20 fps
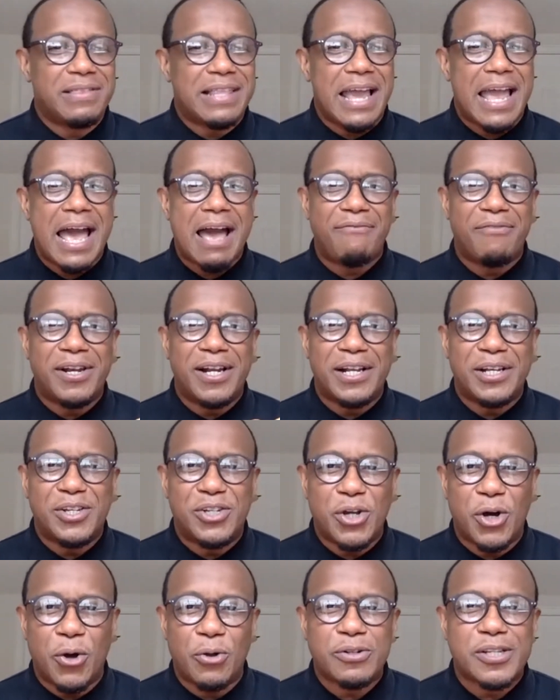They have an
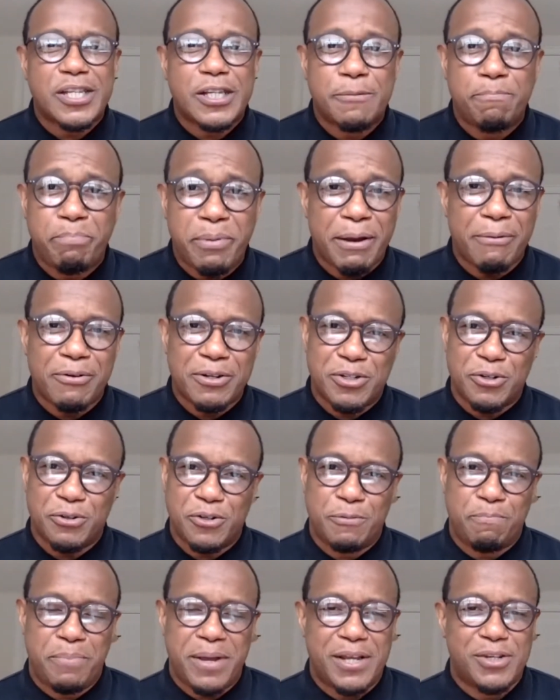adult spiritual
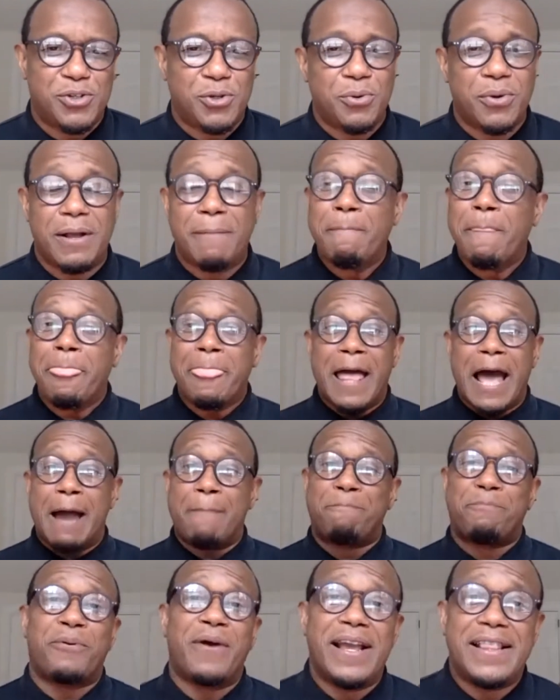spin to it. I
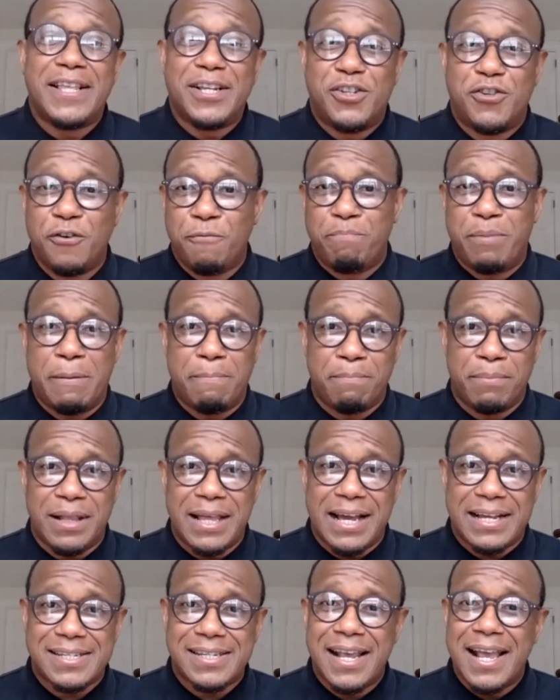pray that you've been
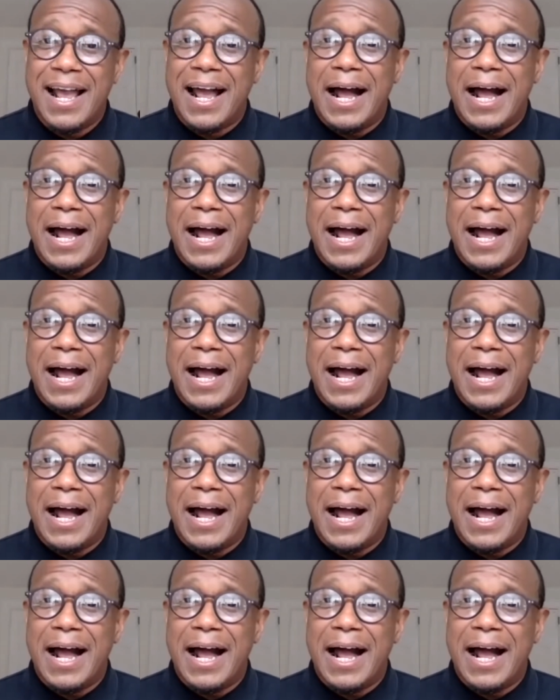blessed.